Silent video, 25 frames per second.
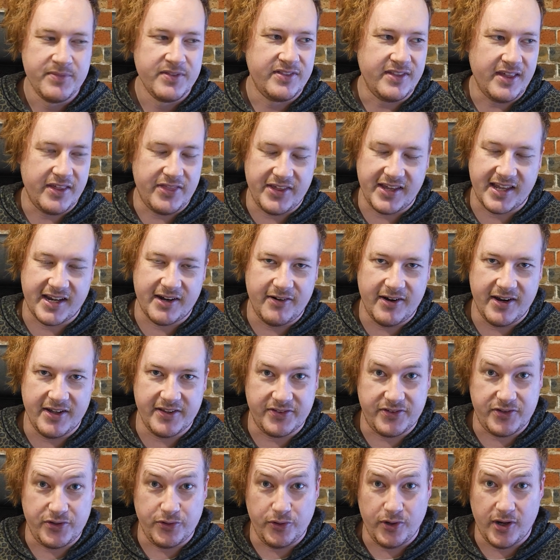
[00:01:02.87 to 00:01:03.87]
They're thinking
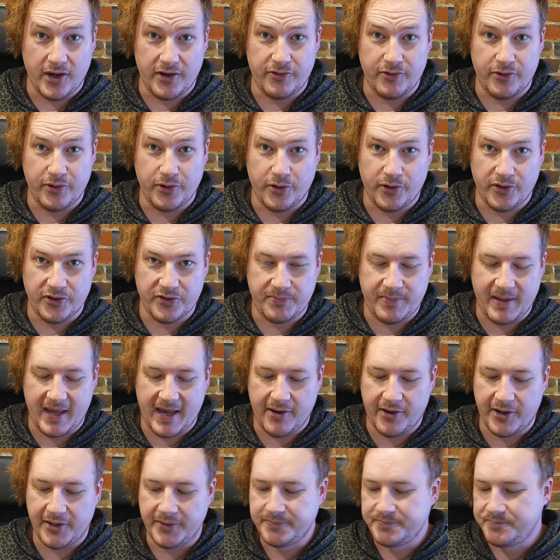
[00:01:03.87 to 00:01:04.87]
around 200
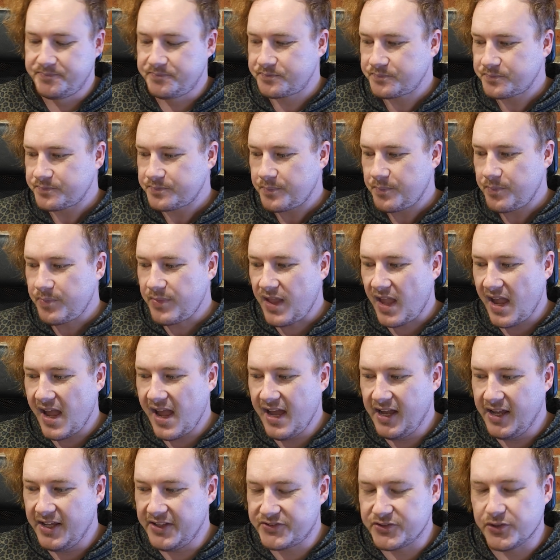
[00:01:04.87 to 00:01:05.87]
horsepower.
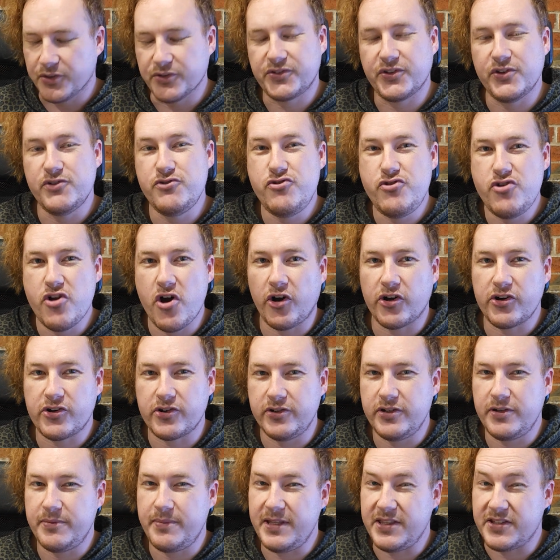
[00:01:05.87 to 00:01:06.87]
It's also not
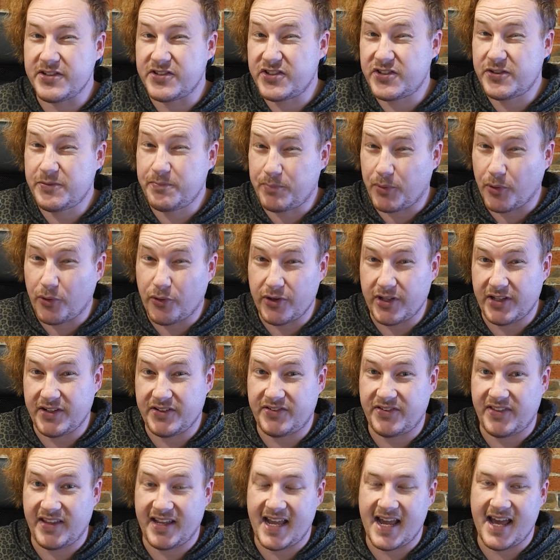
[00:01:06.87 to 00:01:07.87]
going to be the
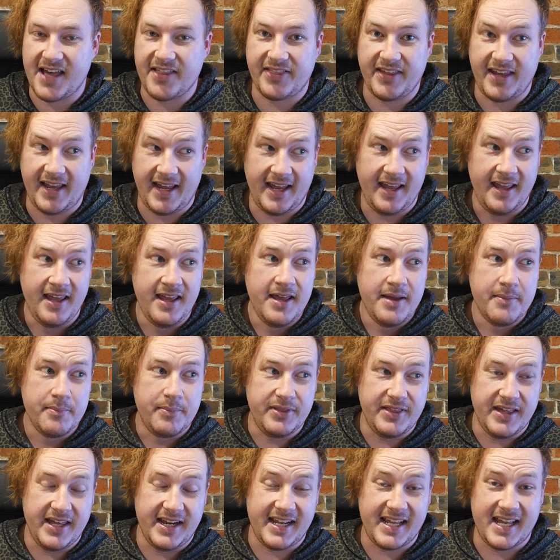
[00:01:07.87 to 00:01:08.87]
sportiest thing out there,
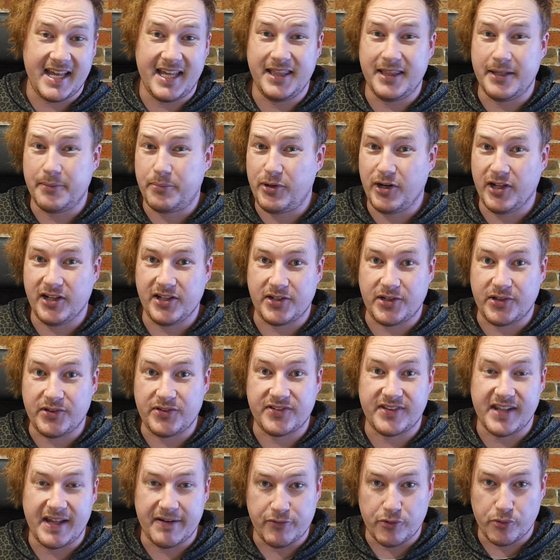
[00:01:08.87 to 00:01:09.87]
but then again, the
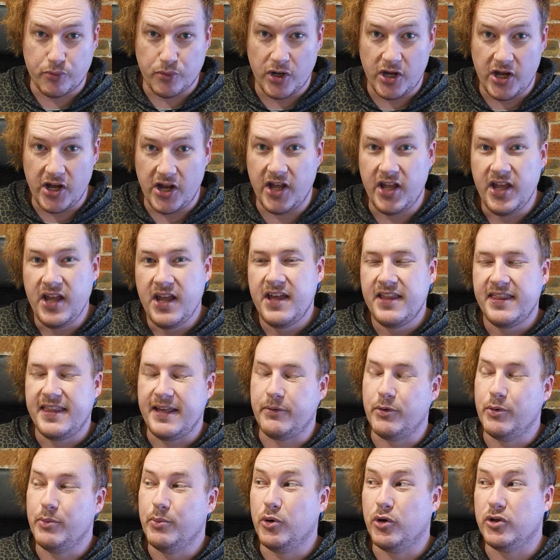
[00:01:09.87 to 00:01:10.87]
Preludes never were. They
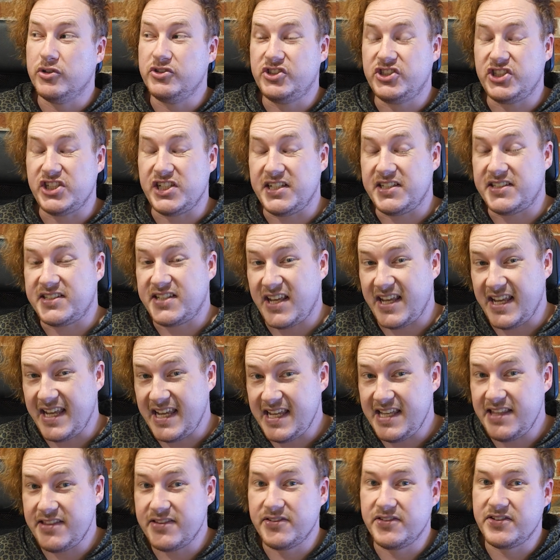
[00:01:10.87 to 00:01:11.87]
were more
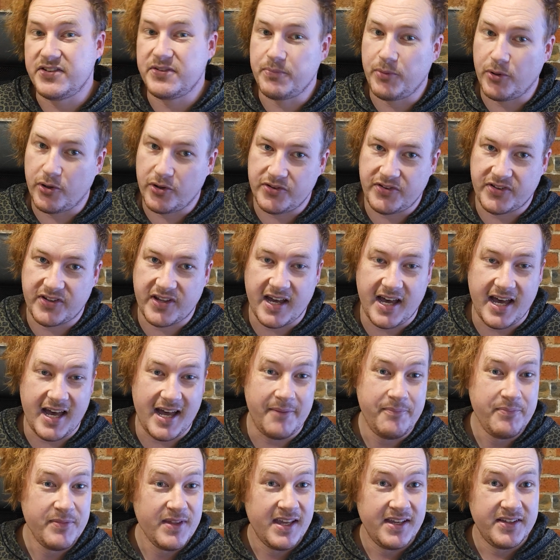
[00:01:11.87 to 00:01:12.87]
GT than sports
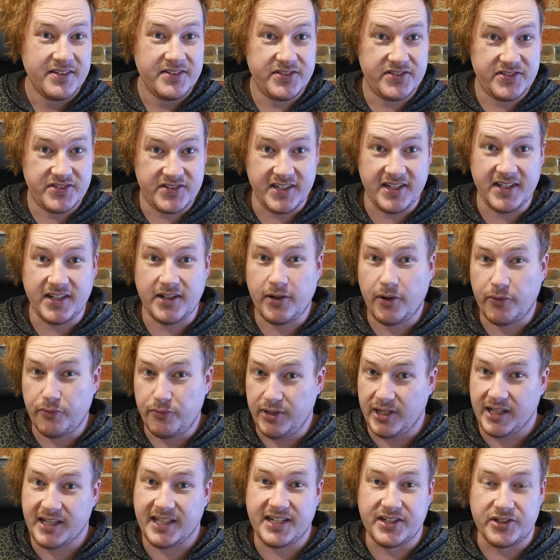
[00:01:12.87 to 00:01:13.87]
car. Still
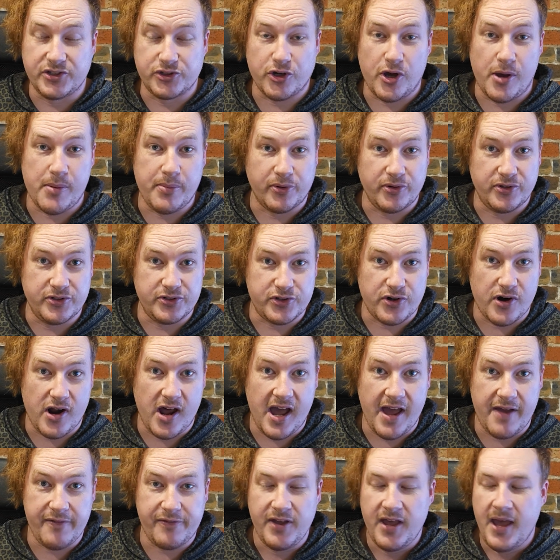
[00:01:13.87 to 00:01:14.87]
really enjoyable to
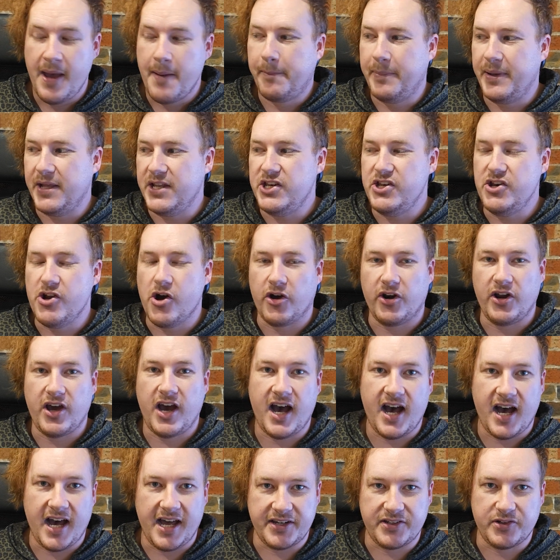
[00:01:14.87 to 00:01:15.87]
drive, but not
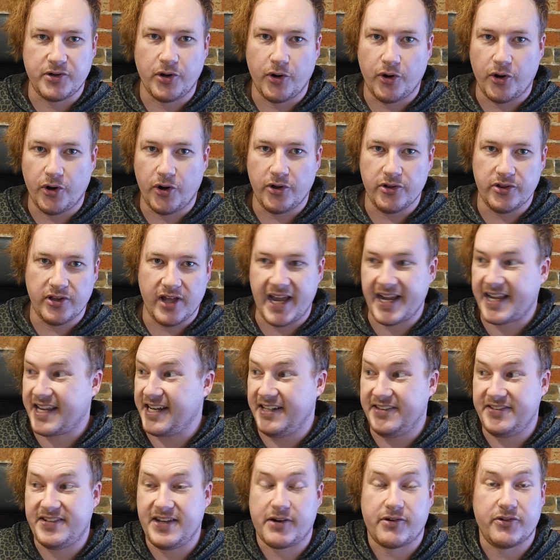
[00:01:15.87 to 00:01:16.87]
hardcore like
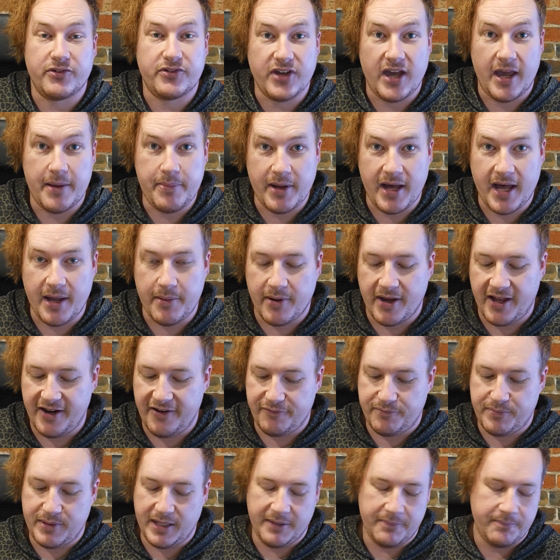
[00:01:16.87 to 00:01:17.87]
an Integra Type R might
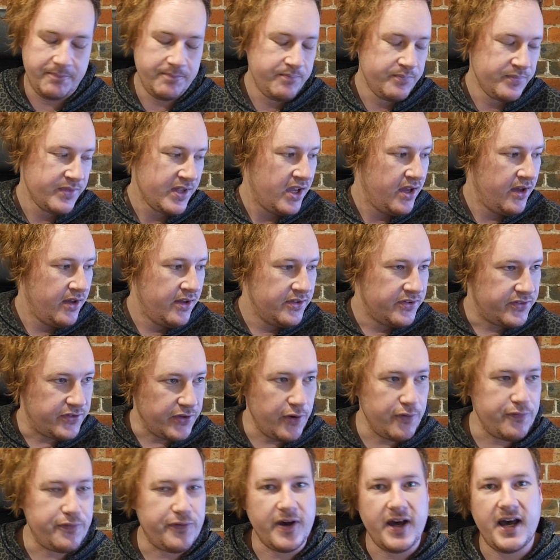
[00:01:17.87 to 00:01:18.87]
have been.
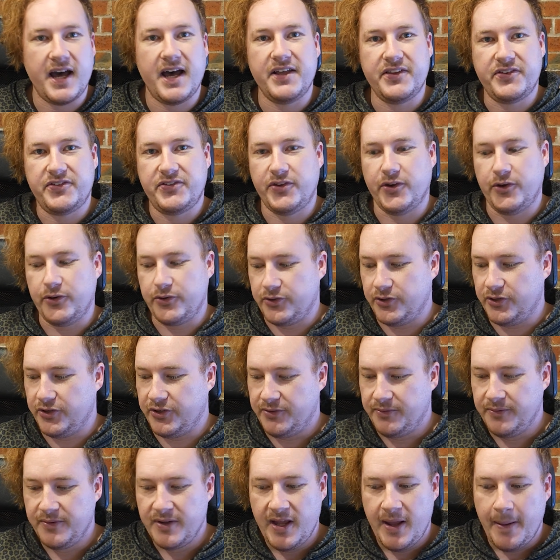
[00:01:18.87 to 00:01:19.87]
So far, so
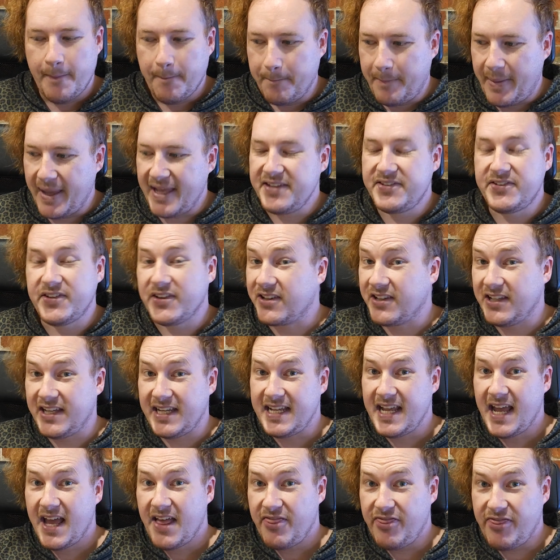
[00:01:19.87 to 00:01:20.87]
good.
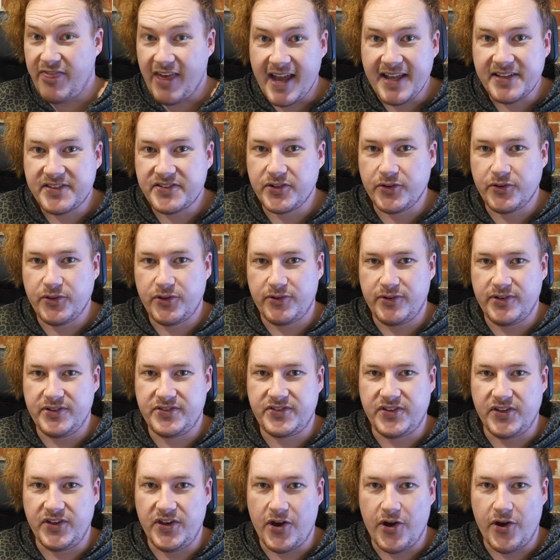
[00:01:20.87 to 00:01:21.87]
Basically, that's all there
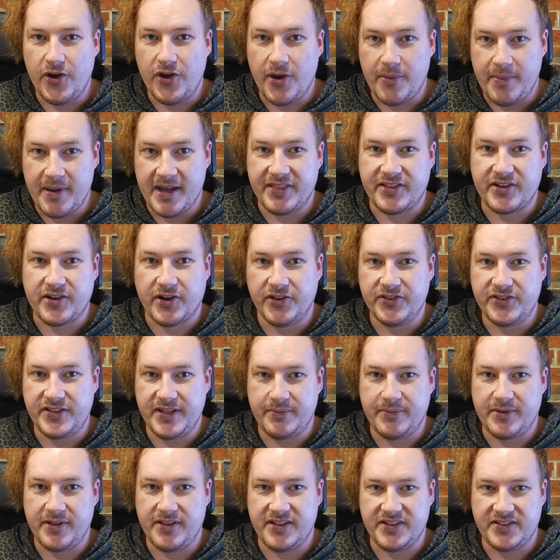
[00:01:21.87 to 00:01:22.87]
is to know about the
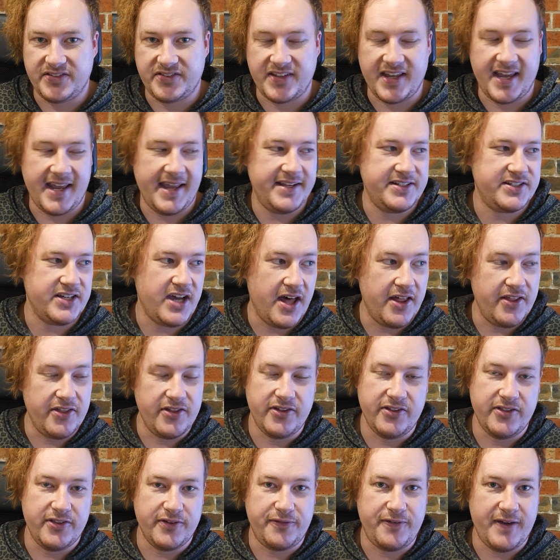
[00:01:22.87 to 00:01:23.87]
concept at this stage,
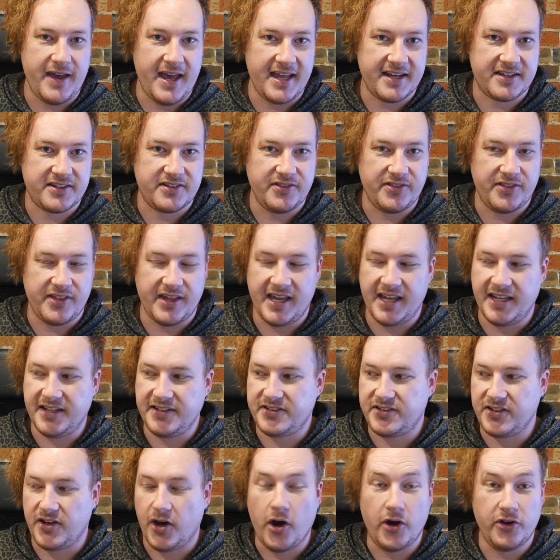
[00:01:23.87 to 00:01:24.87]
other than the fact
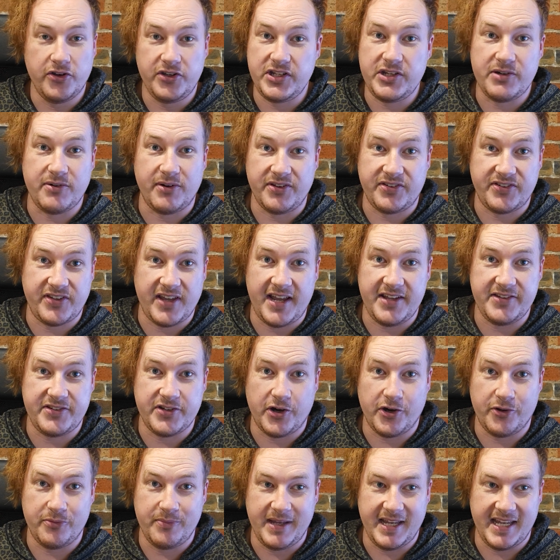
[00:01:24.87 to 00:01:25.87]
that Honda USA
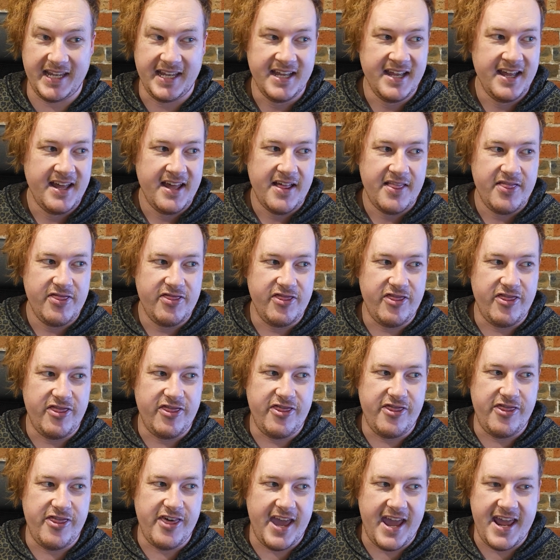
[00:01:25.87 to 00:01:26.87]
told me
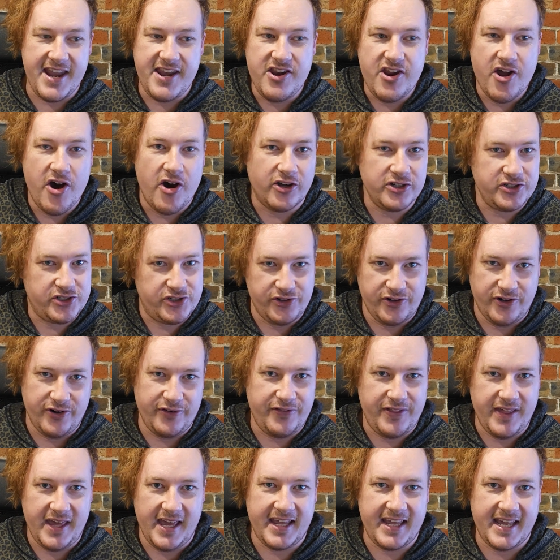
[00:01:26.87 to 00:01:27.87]
they're not sure
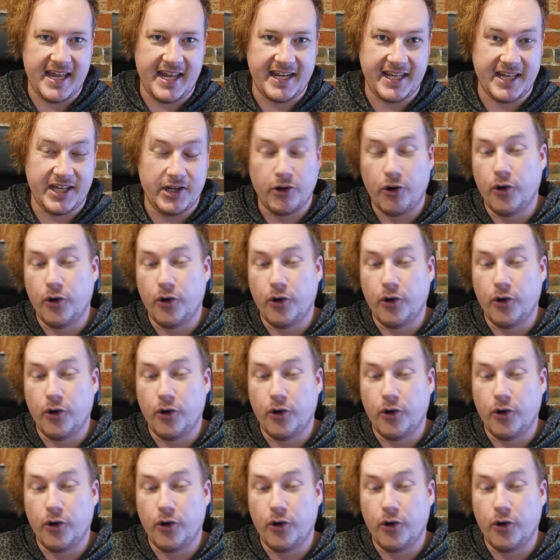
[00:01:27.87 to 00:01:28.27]
if they're getting it.